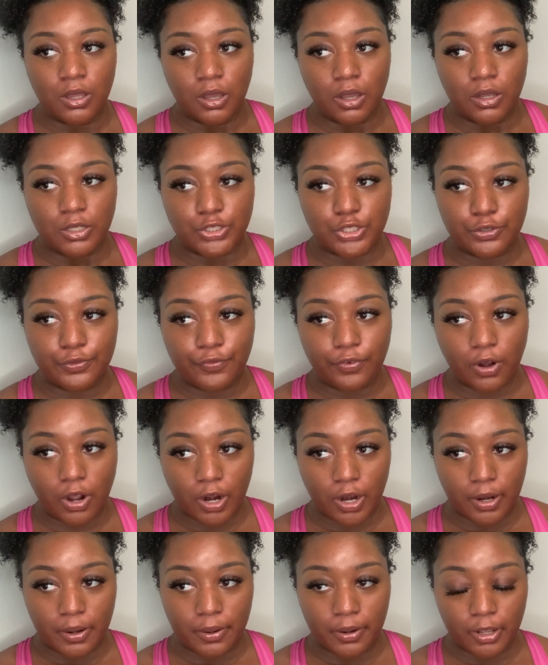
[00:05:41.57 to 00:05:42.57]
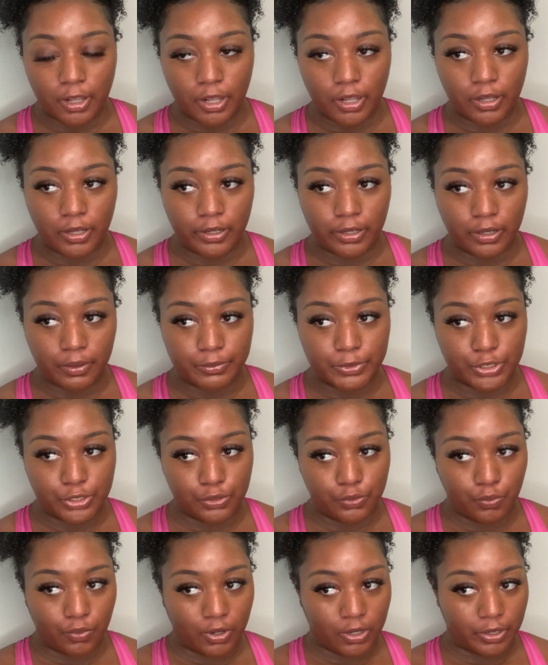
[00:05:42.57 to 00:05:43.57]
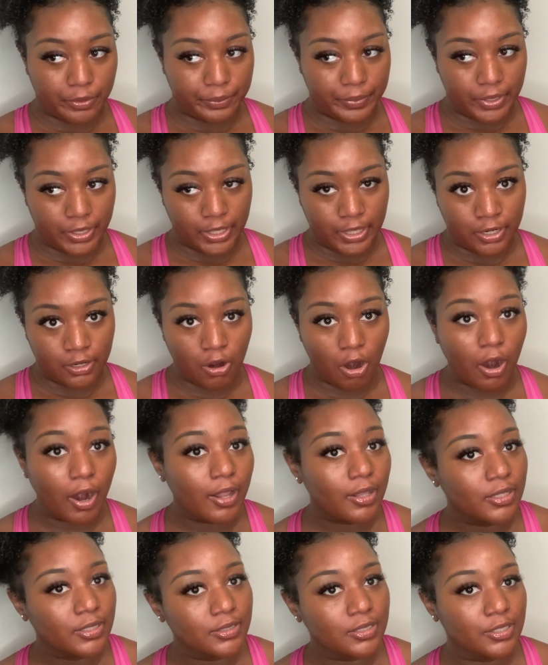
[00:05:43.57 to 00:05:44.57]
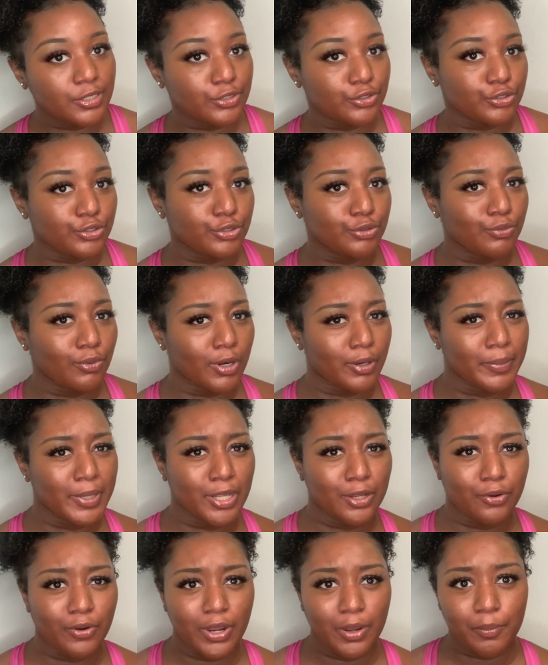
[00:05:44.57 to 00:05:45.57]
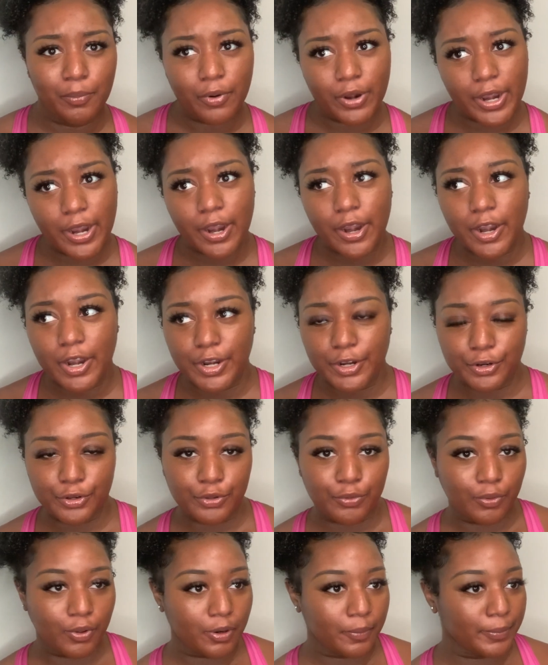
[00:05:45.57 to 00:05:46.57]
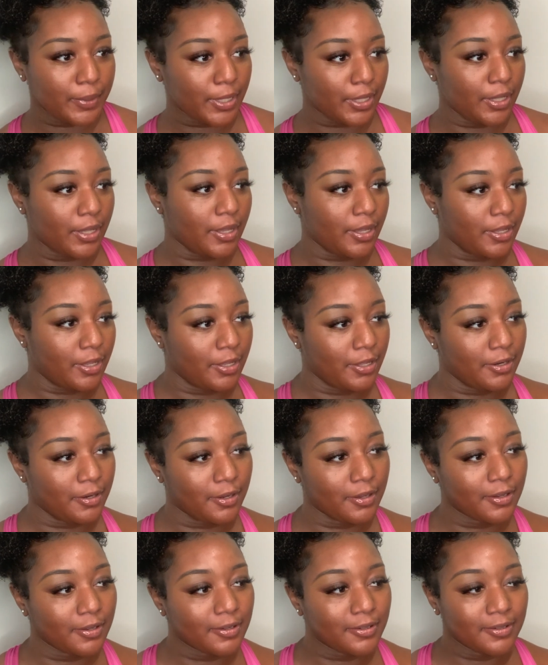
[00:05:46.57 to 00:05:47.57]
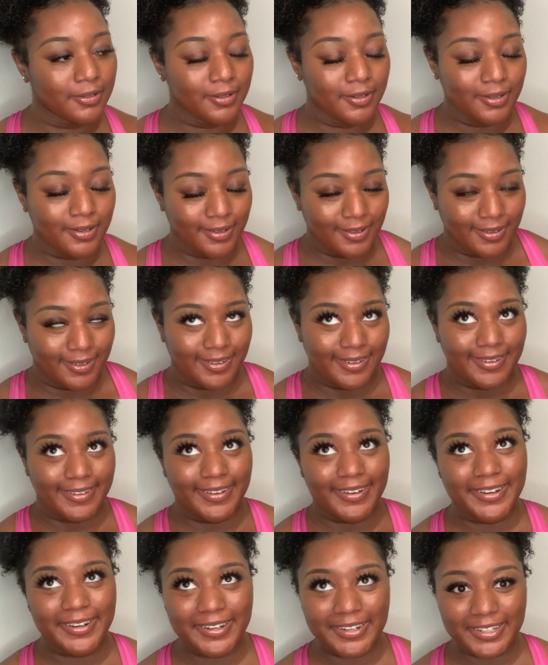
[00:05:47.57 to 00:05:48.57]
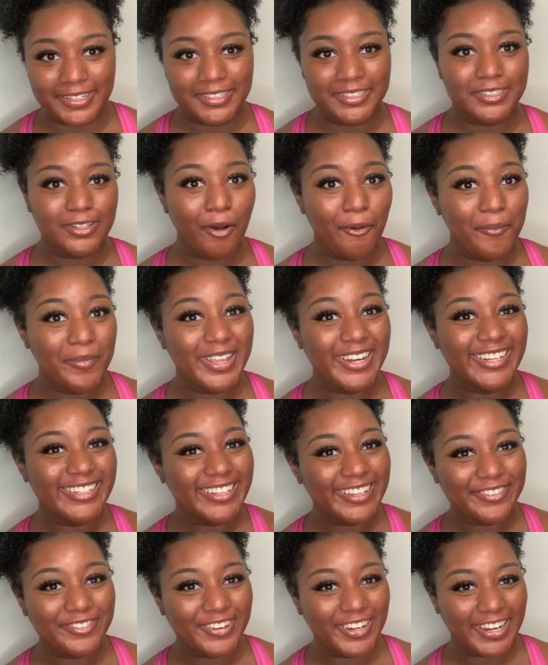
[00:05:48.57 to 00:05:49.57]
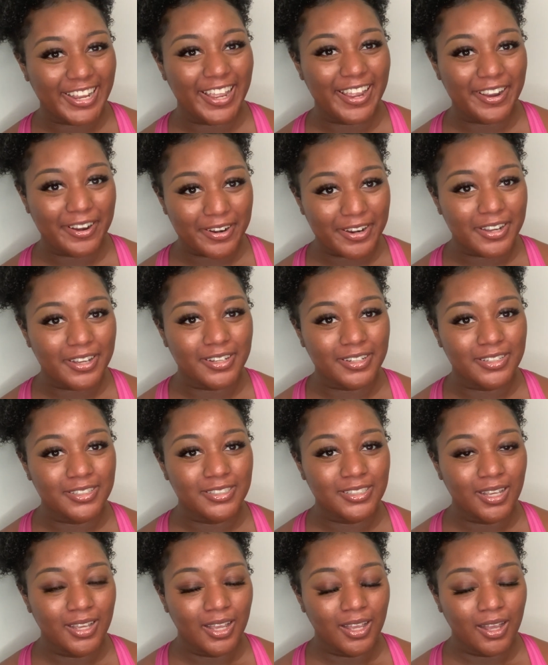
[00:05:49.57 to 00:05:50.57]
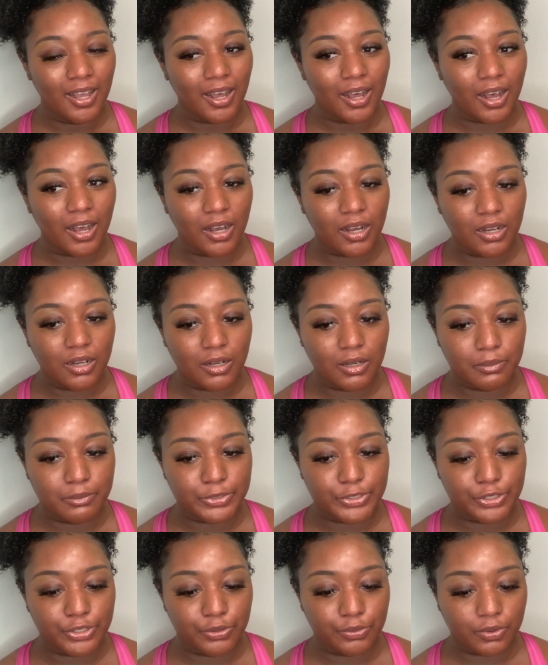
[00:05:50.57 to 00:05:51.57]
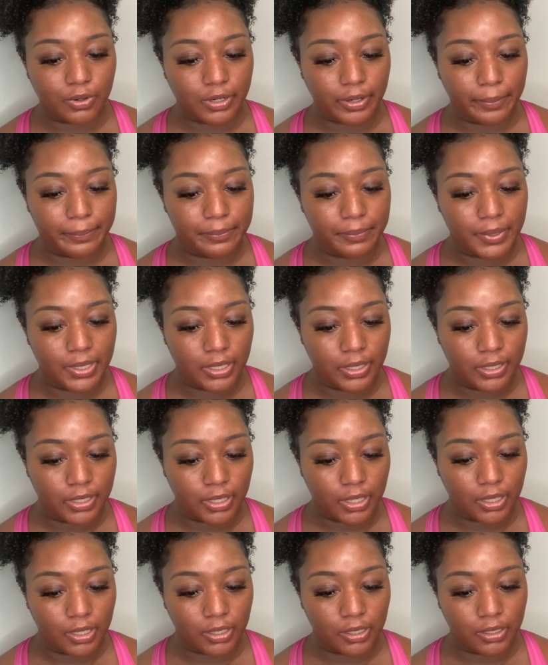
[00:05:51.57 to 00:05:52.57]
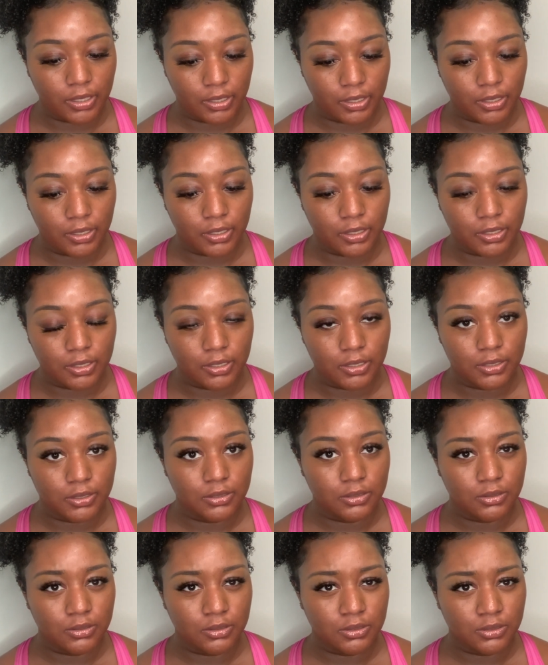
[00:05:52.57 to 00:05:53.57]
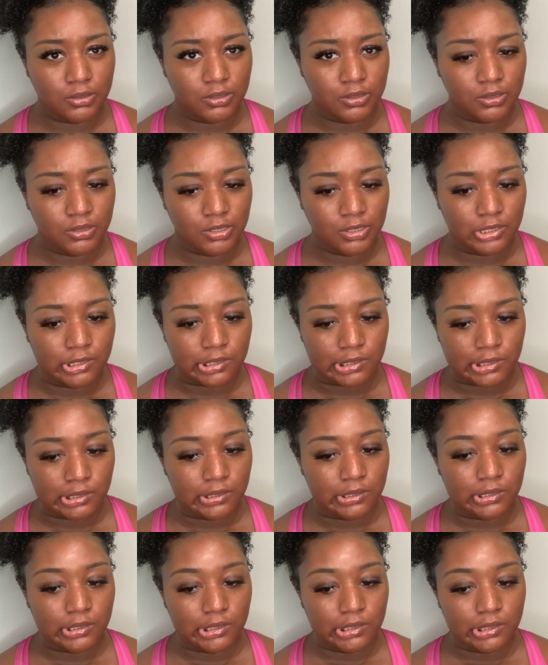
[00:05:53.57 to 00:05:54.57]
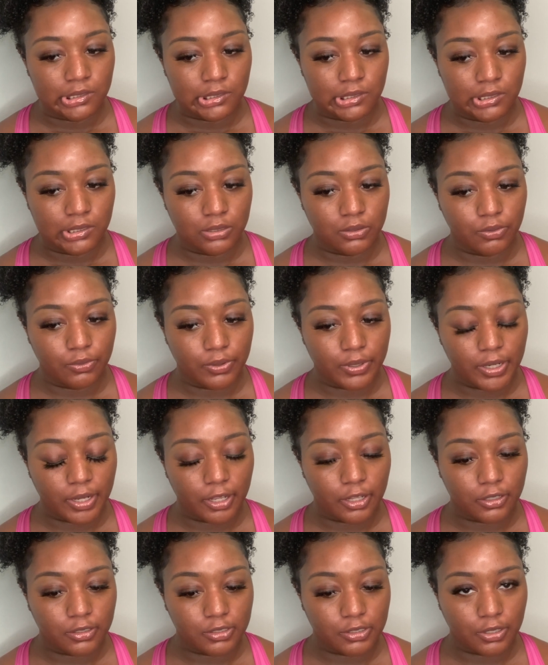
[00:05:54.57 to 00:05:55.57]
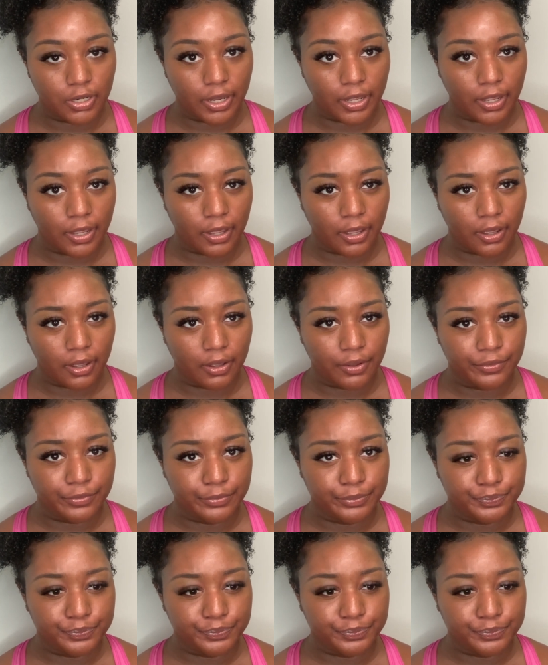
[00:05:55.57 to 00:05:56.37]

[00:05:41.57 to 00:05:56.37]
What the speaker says: Too far. Do you want to be in Arlington? Do you want to be in Grand Prairie? Do you want to be in so many different areas? Do you want to be in, what else do they have?